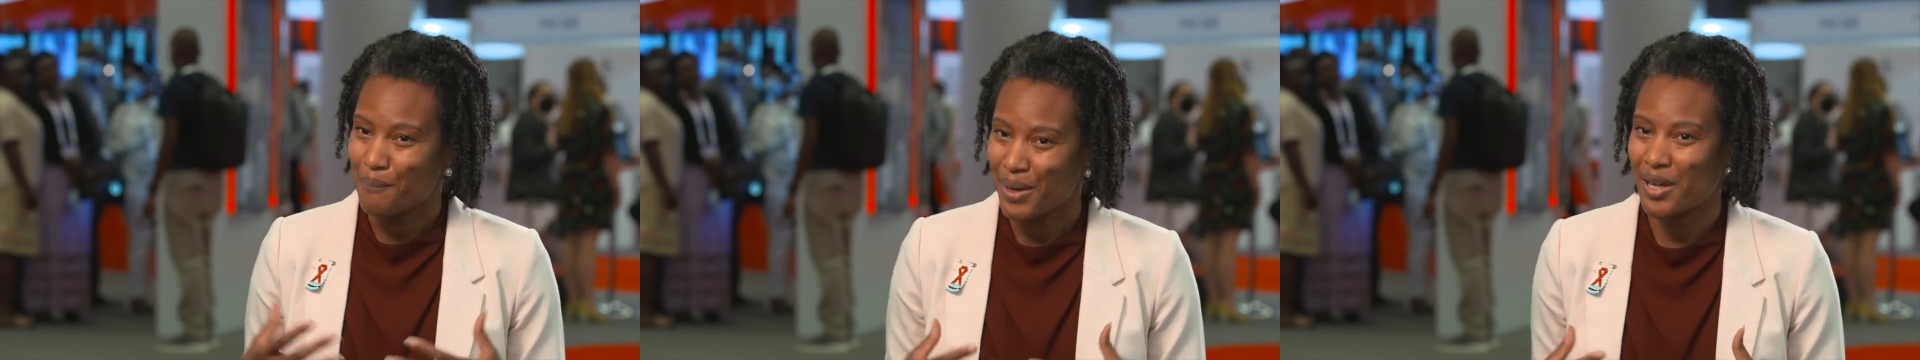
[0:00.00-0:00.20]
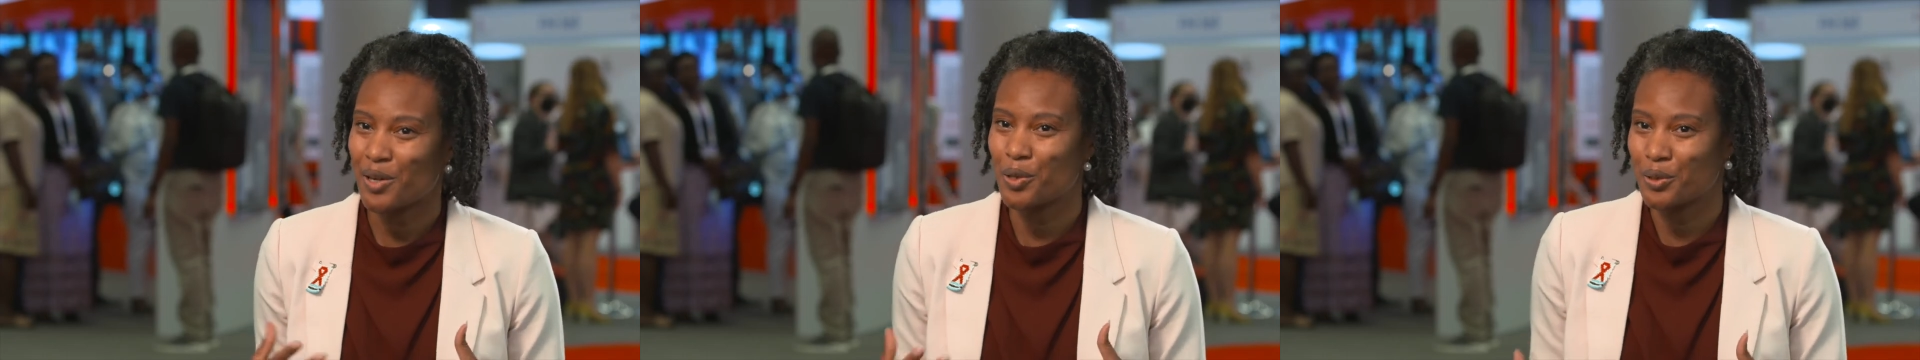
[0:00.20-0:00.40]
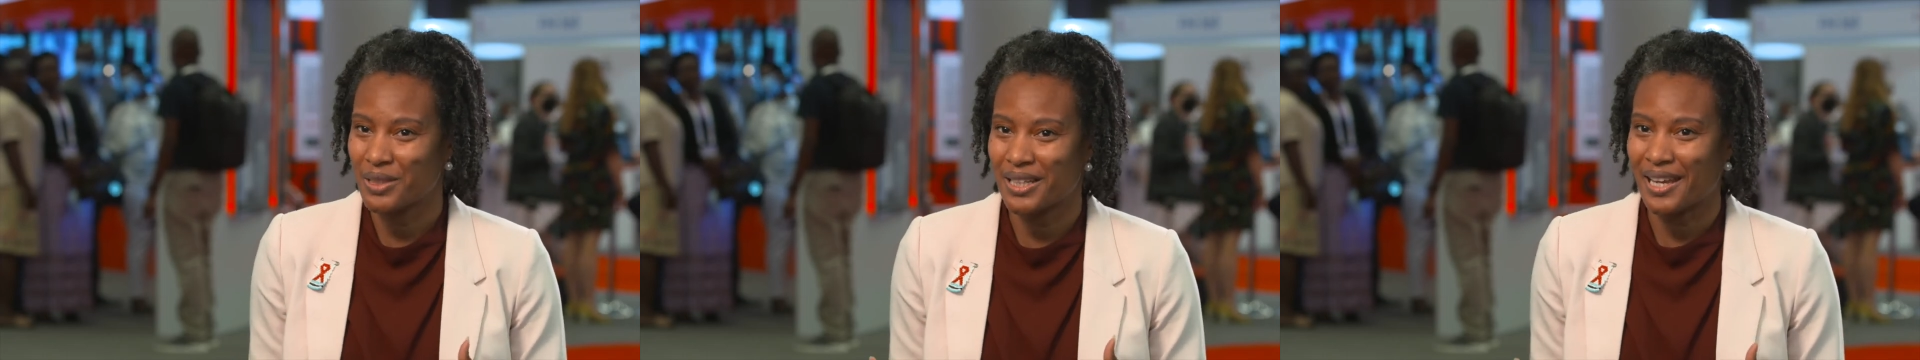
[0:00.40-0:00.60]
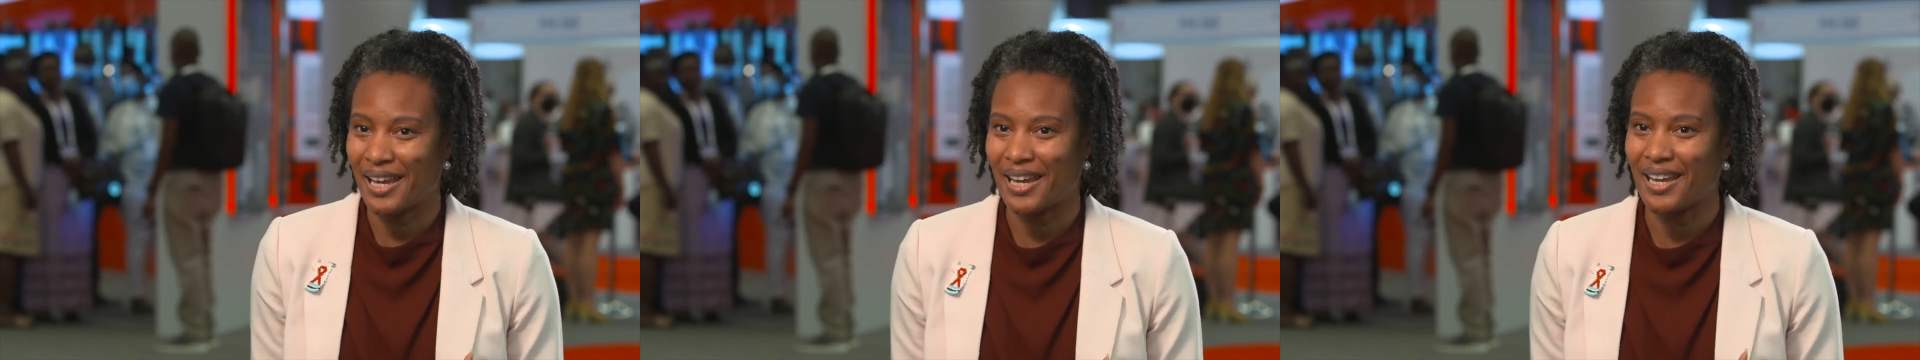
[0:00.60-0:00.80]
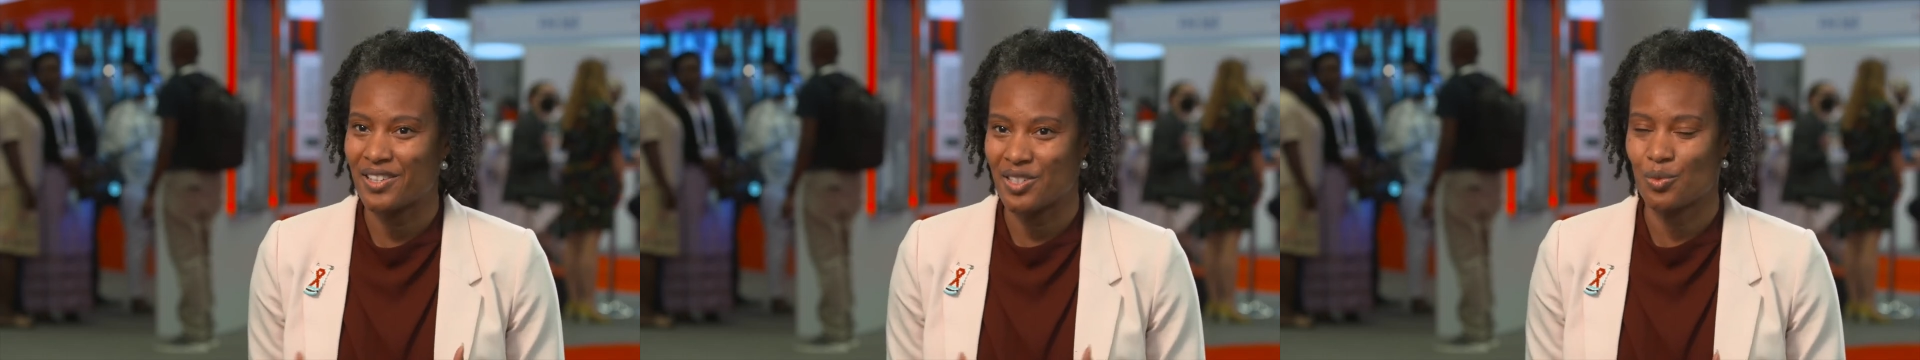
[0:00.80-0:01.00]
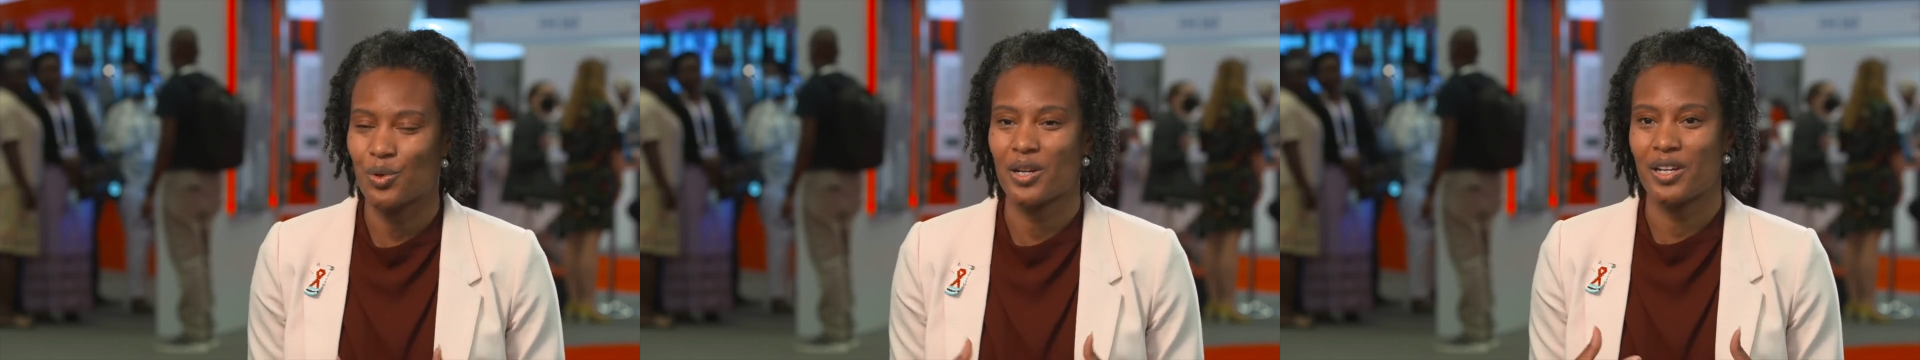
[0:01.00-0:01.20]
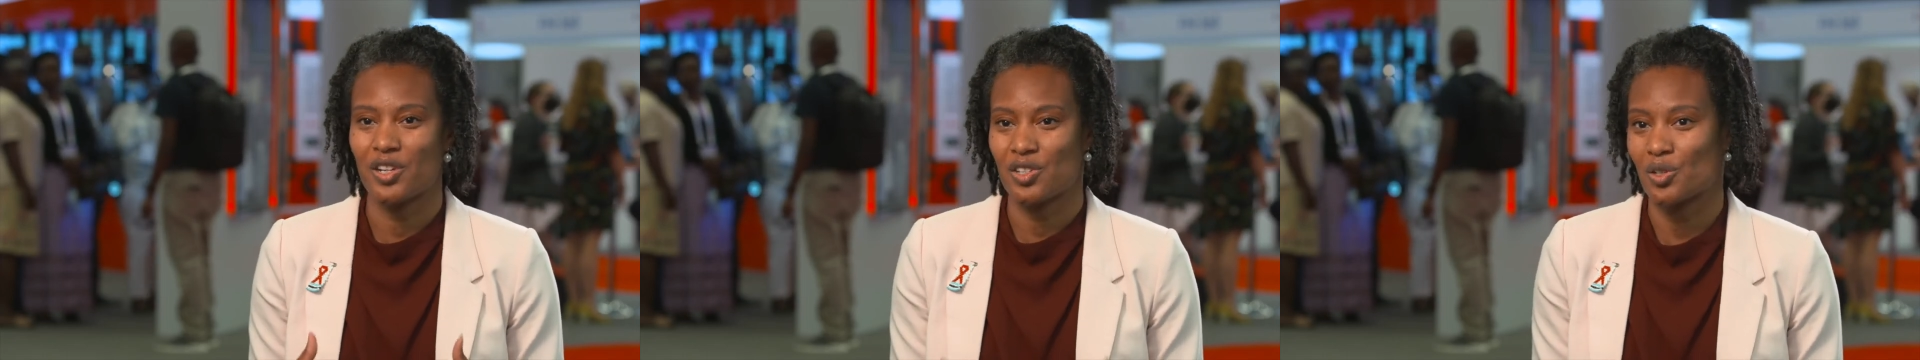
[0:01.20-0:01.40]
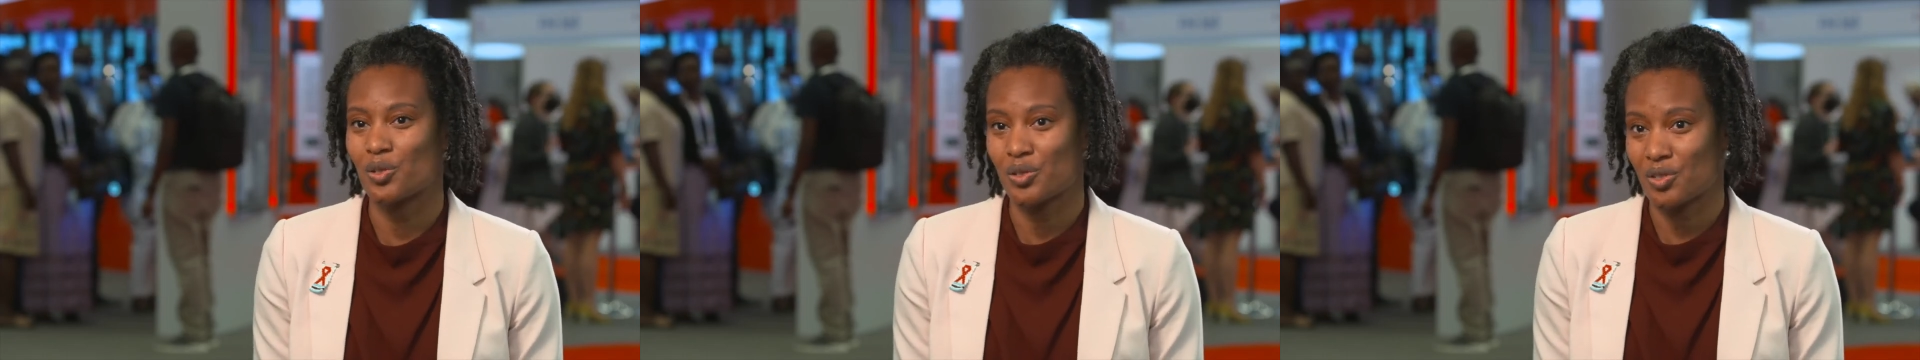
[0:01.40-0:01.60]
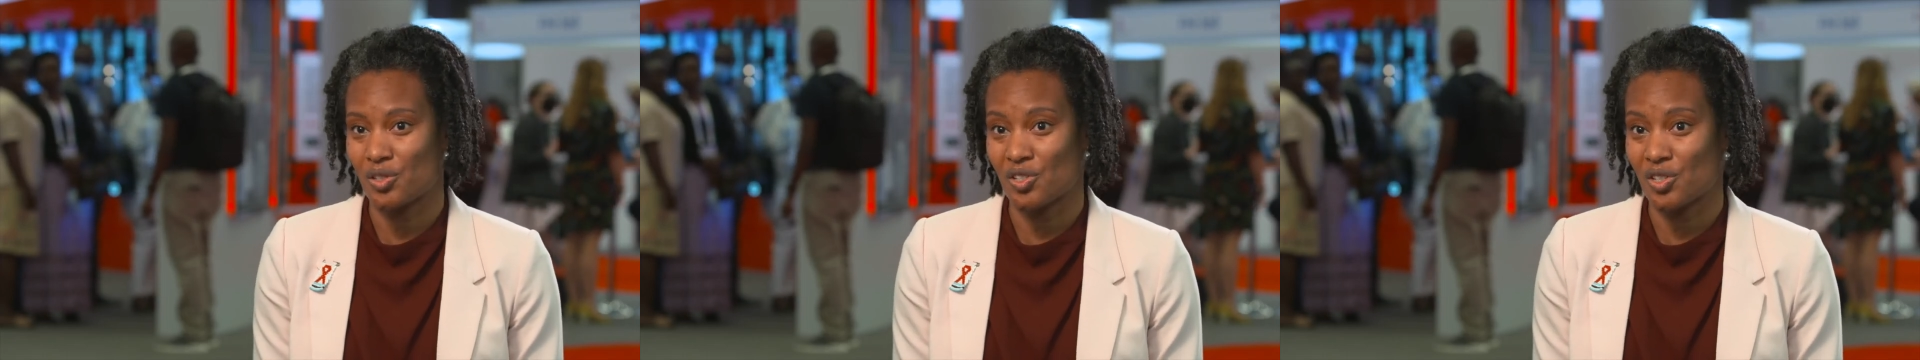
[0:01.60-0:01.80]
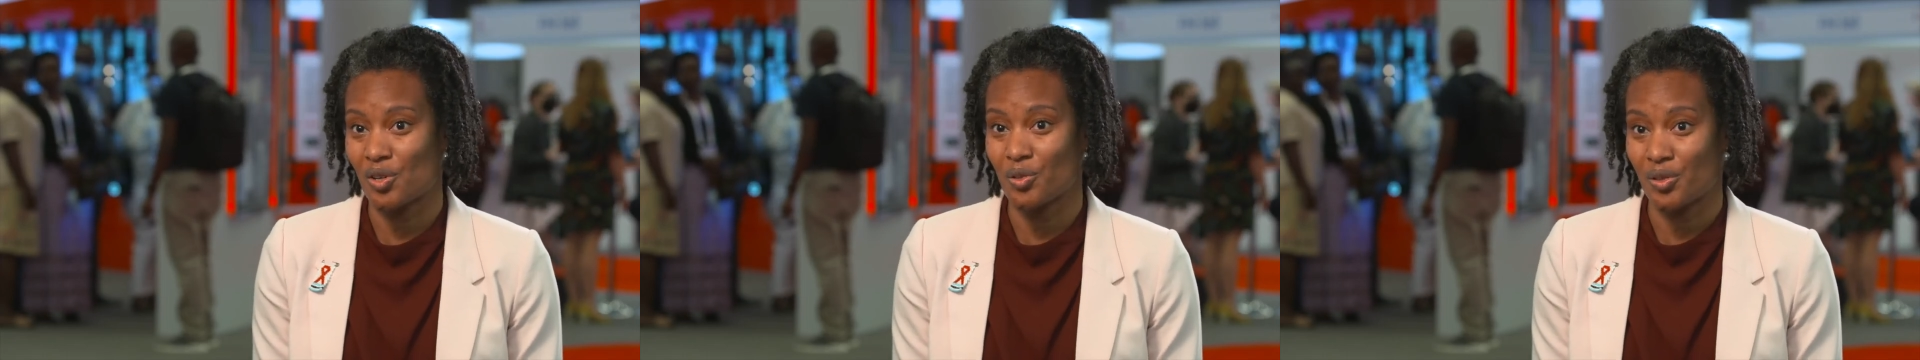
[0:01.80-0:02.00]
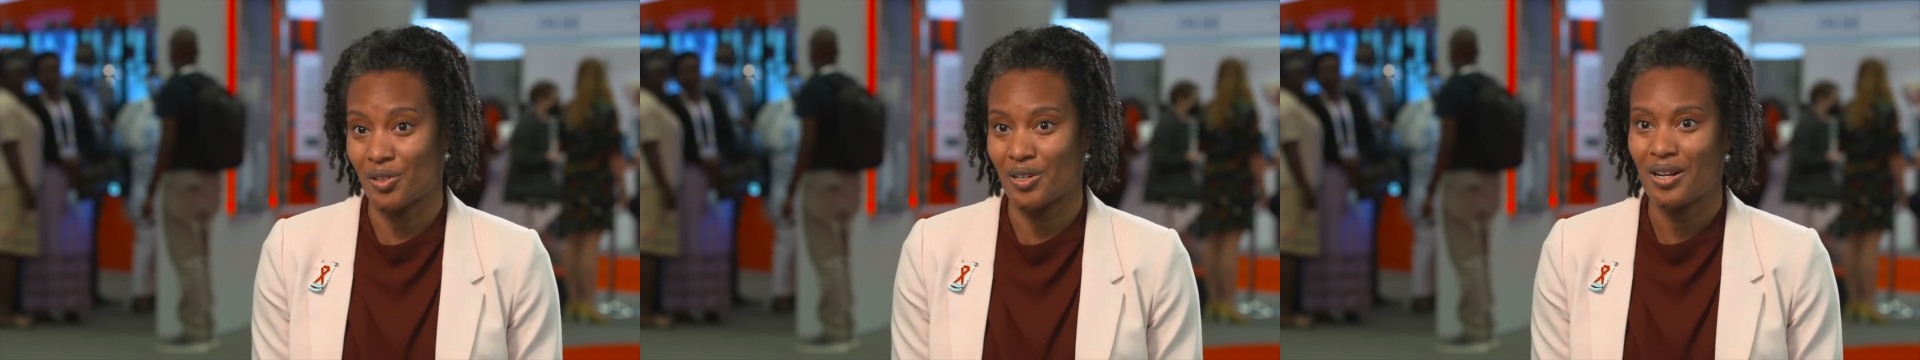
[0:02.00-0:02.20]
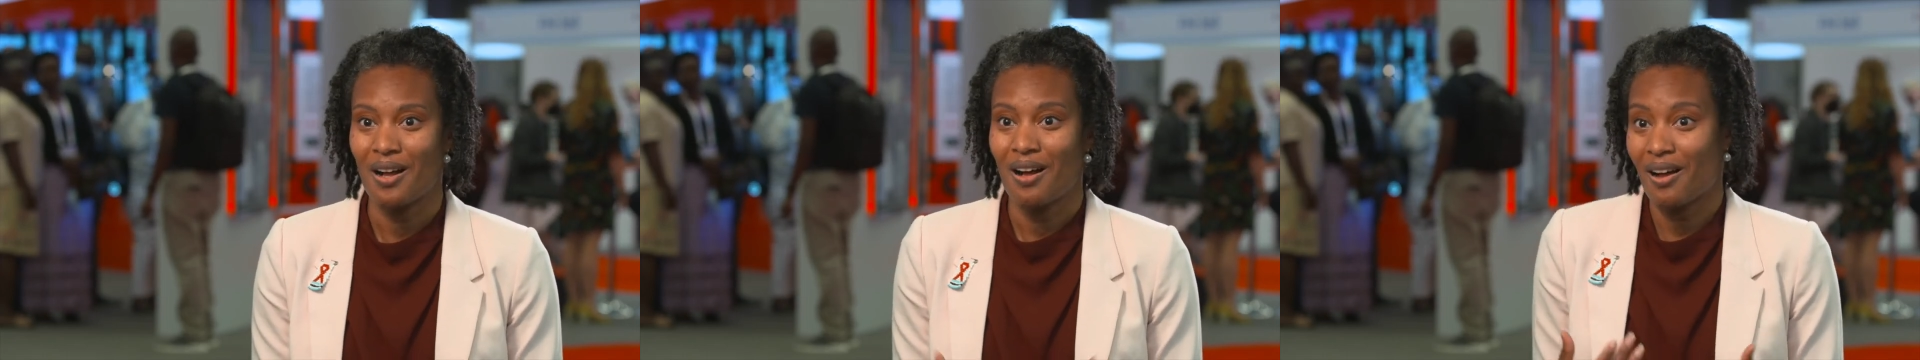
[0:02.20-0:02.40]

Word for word: by holding hands and working shoulder to shoulder.